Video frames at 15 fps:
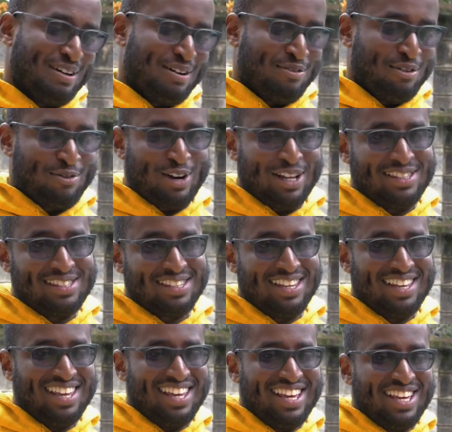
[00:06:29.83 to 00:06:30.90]
for France.
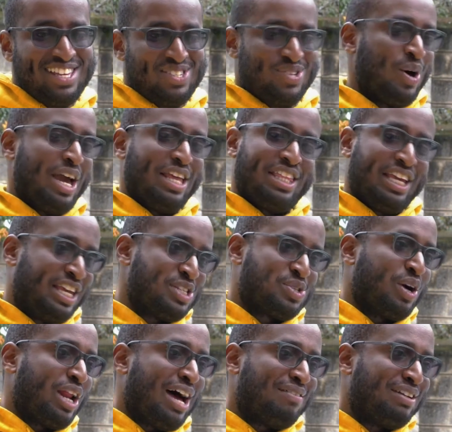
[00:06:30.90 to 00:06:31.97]
So I think he's
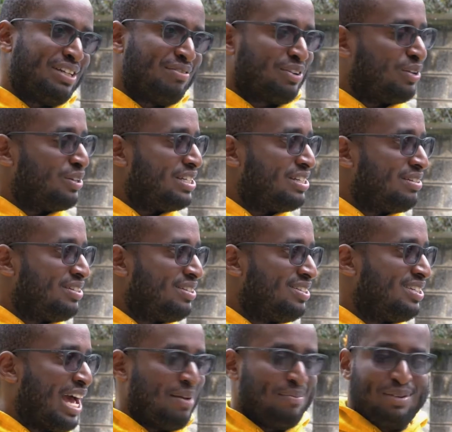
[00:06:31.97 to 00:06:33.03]
going to have a difficult
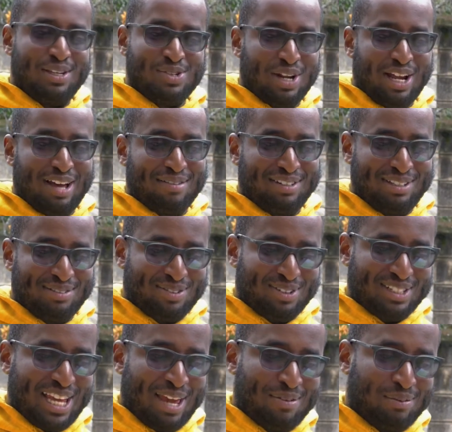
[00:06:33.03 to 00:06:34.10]
time. He's going to have a
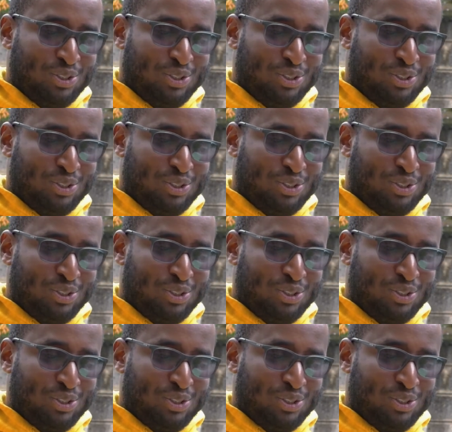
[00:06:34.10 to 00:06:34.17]
difficult time, I'm